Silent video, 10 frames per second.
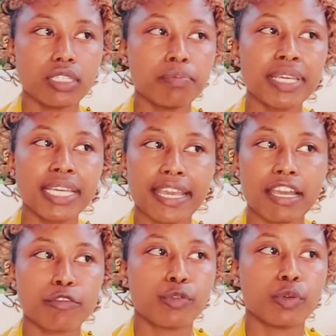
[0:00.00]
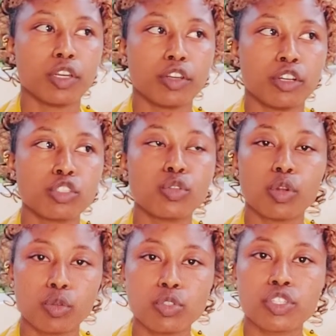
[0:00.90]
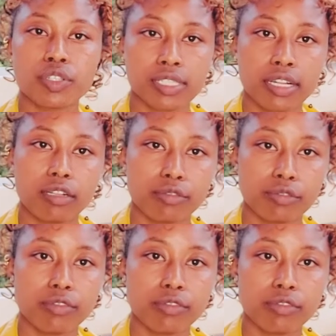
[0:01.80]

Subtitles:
be careful not to lose yourself,